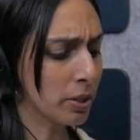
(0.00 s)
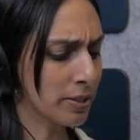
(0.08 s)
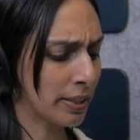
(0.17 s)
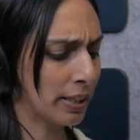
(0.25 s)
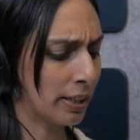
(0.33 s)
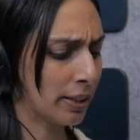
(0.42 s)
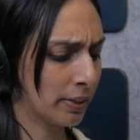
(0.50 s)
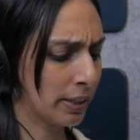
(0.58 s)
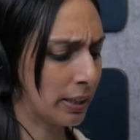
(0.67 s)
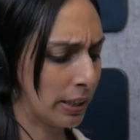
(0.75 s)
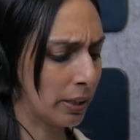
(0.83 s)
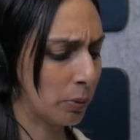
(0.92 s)
wholesale and
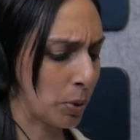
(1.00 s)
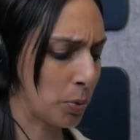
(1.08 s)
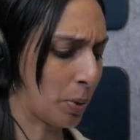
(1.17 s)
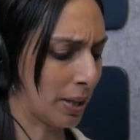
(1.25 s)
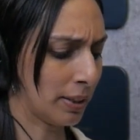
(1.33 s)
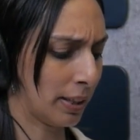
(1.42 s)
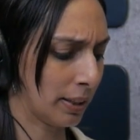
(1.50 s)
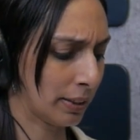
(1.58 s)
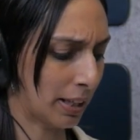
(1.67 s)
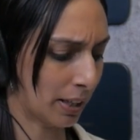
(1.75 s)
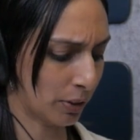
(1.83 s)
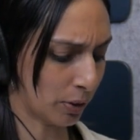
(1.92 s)
retail was one
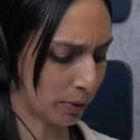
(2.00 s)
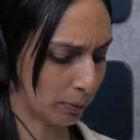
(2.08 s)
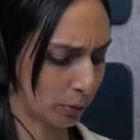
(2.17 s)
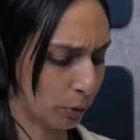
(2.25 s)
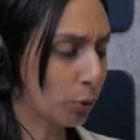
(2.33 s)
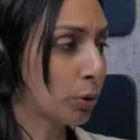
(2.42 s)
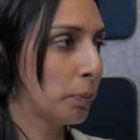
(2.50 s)
thing that I thought